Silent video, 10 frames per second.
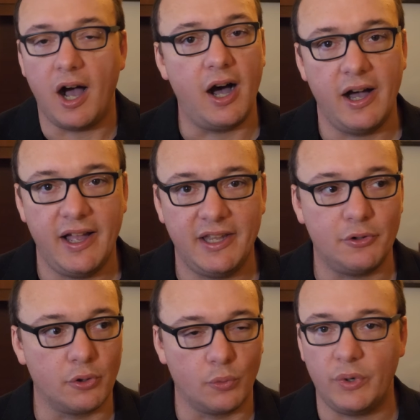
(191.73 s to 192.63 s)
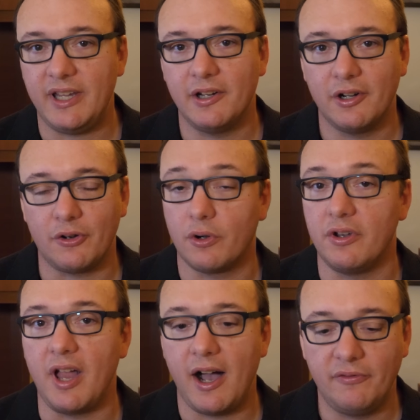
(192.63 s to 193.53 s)
odd or weird or
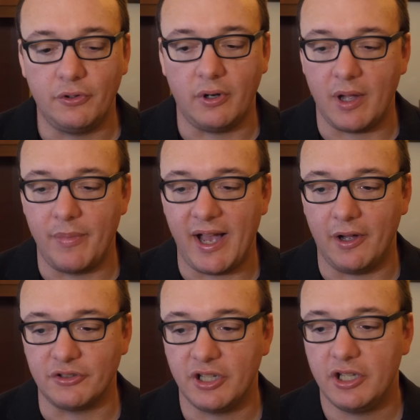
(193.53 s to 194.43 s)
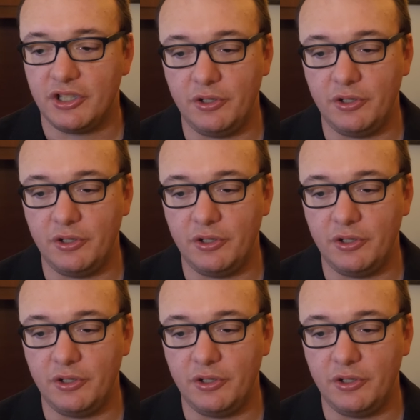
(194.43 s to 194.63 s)
novel about